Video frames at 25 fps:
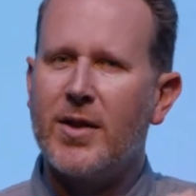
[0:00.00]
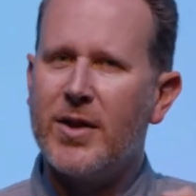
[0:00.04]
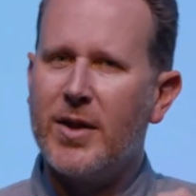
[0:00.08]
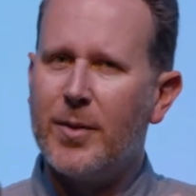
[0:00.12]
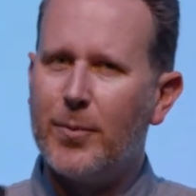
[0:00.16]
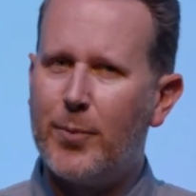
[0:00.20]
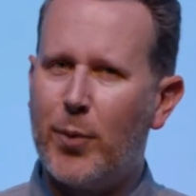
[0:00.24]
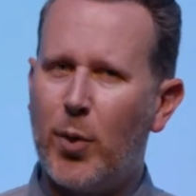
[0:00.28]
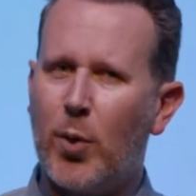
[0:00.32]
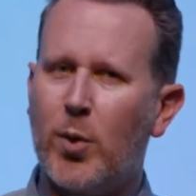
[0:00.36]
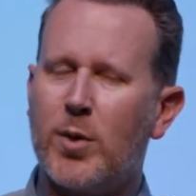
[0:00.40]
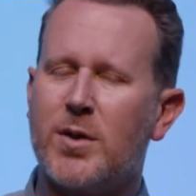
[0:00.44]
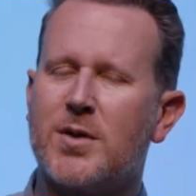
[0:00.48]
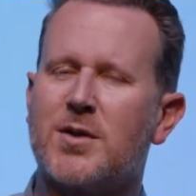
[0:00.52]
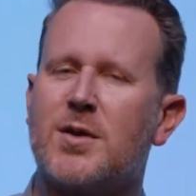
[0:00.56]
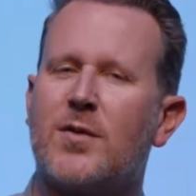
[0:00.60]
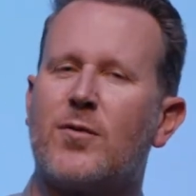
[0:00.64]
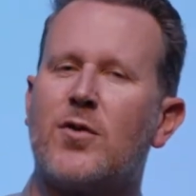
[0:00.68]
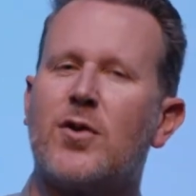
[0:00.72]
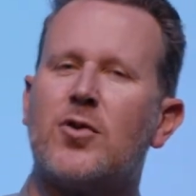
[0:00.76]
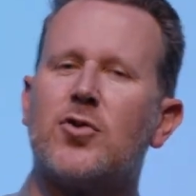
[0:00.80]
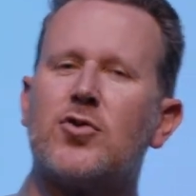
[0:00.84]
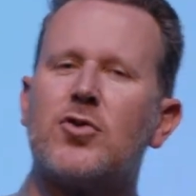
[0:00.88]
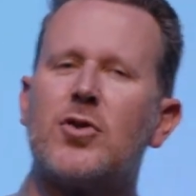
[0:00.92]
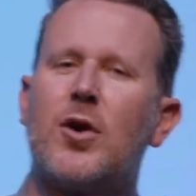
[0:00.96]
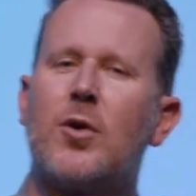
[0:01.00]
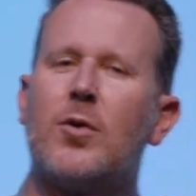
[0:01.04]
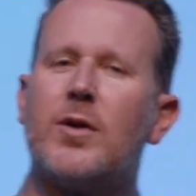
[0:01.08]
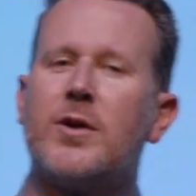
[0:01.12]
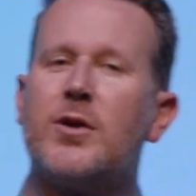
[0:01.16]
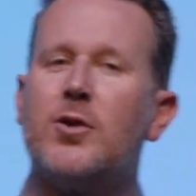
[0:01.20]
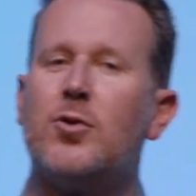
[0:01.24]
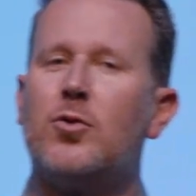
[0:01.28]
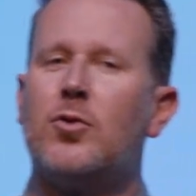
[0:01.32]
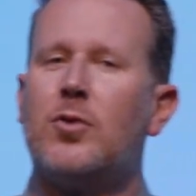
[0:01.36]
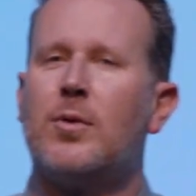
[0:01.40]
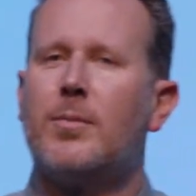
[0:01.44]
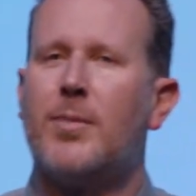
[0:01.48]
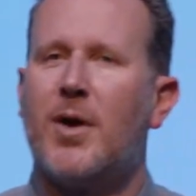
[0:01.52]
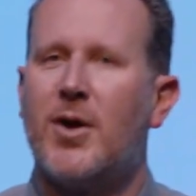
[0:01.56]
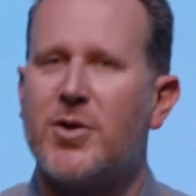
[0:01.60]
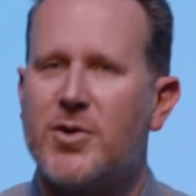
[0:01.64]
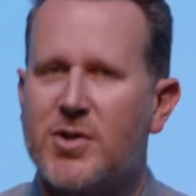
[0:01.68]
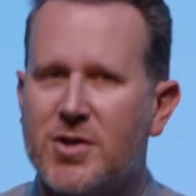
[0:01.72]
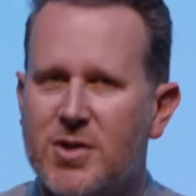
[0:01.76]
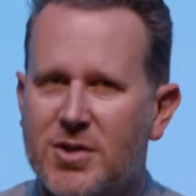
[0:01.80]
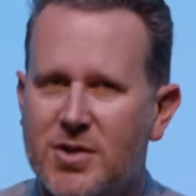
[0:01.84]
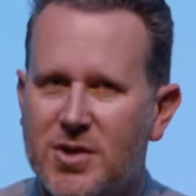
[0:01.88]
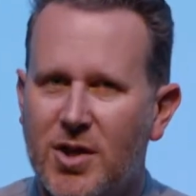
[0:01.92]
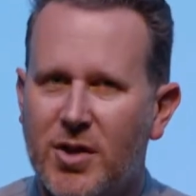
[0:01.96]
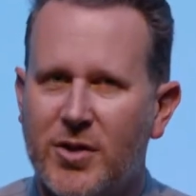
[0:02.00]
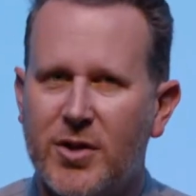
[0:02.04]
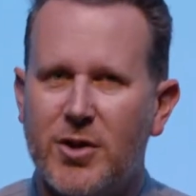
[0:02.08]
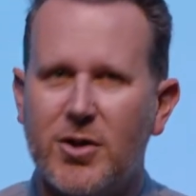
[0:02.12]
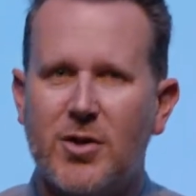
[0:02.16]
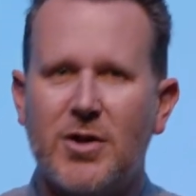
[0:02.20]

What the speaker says: the importance of controlling your emotions so that